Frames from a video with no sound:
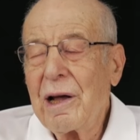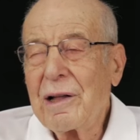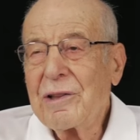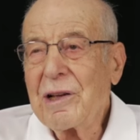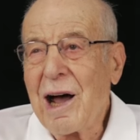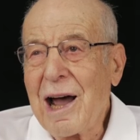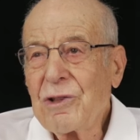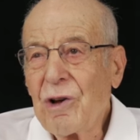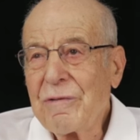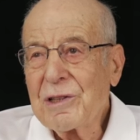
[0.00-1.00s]
At the
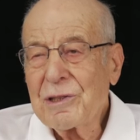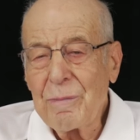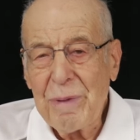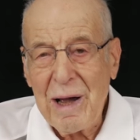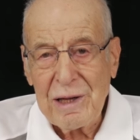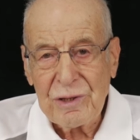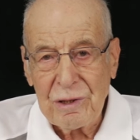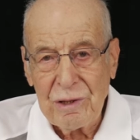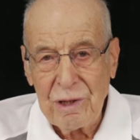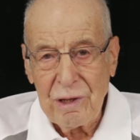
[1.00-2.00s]
height of its
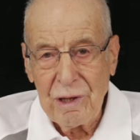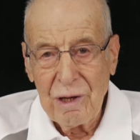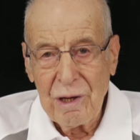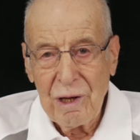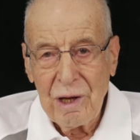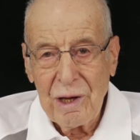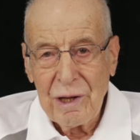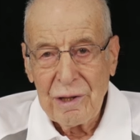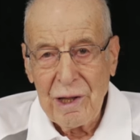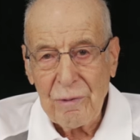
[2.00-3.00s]
capacity,
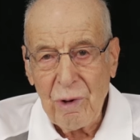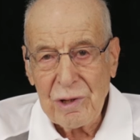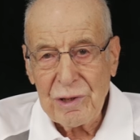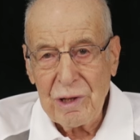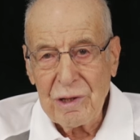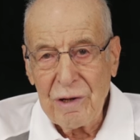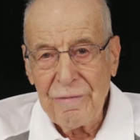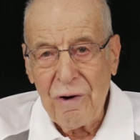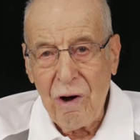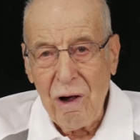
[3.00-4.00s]
that was in the
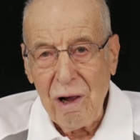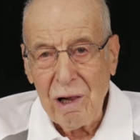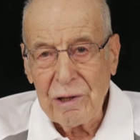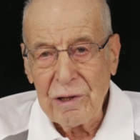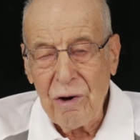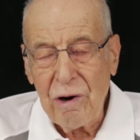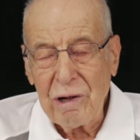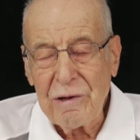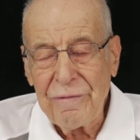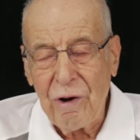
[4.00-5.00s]

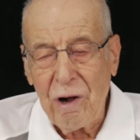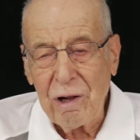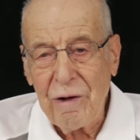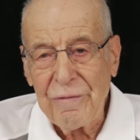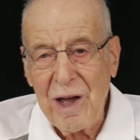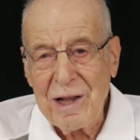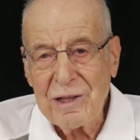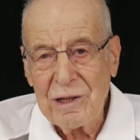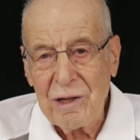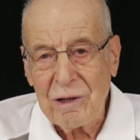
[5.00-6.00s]
early fall of
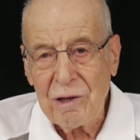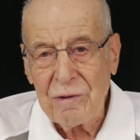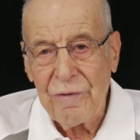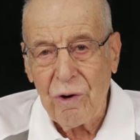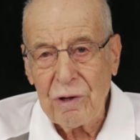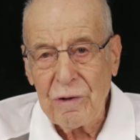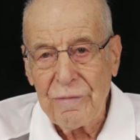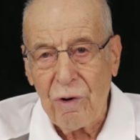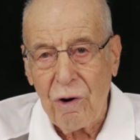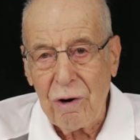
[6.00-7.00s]

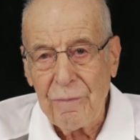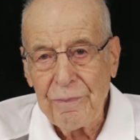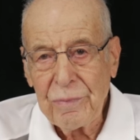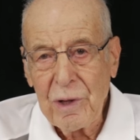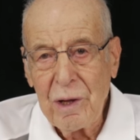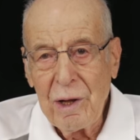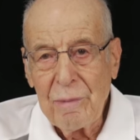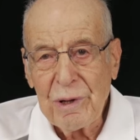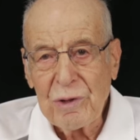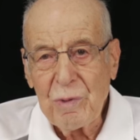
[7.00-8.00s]
1944,
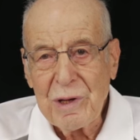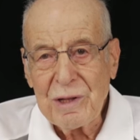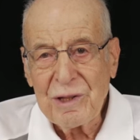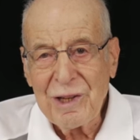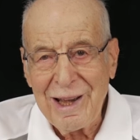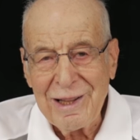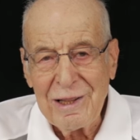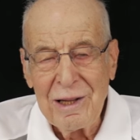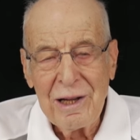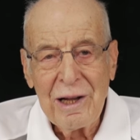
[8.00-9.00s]
between
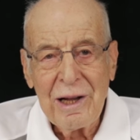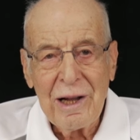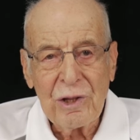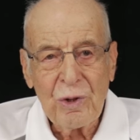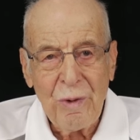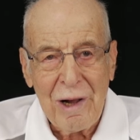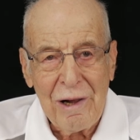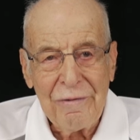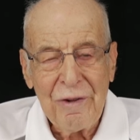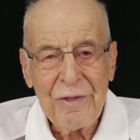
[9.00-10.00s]
10 and
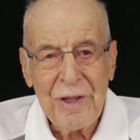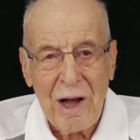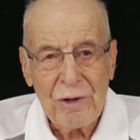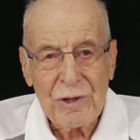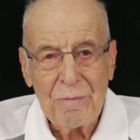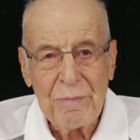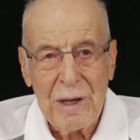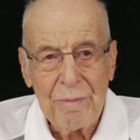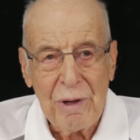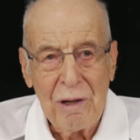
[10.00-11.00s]
12,000
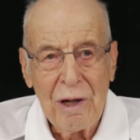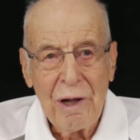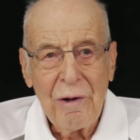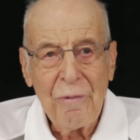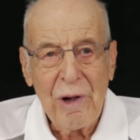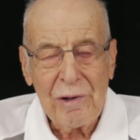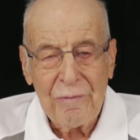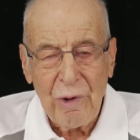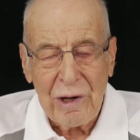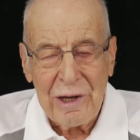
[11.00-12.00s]
people were
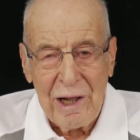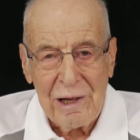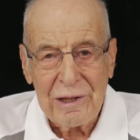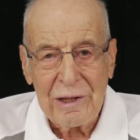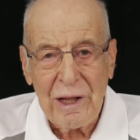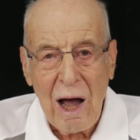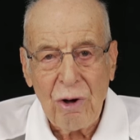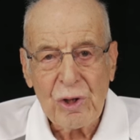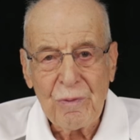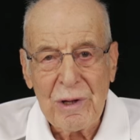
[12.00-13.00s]
killed in
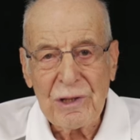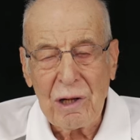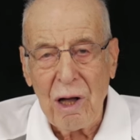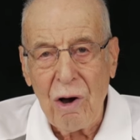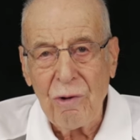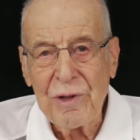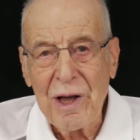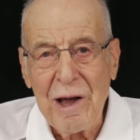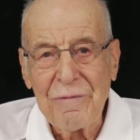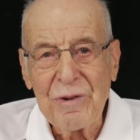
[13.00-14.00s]
Auschwitz alone
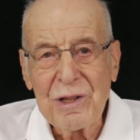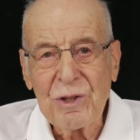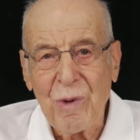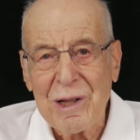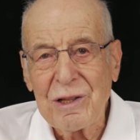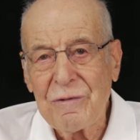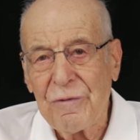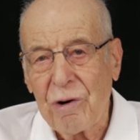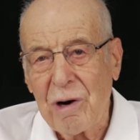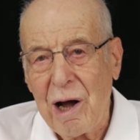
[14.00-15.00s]
every
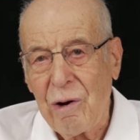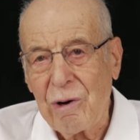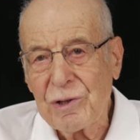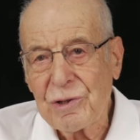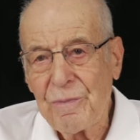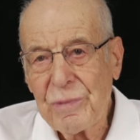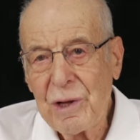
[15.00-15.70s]
24 hours.